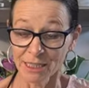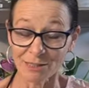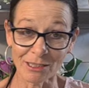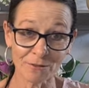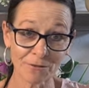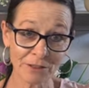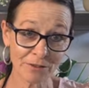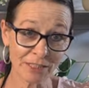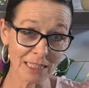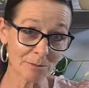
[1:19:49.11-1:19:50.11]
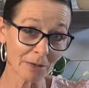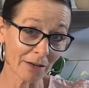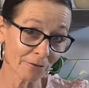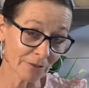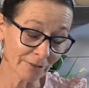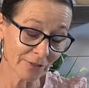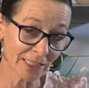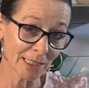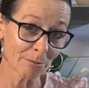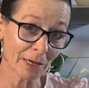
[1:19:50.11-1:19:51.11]
so it's 15 by
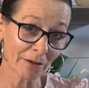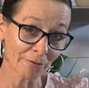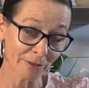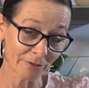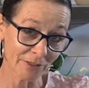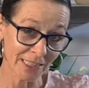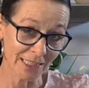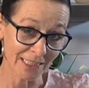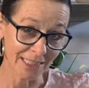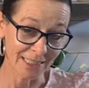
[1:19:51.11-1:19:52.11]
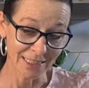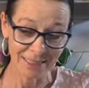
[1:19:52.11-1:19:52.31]
15 by 15,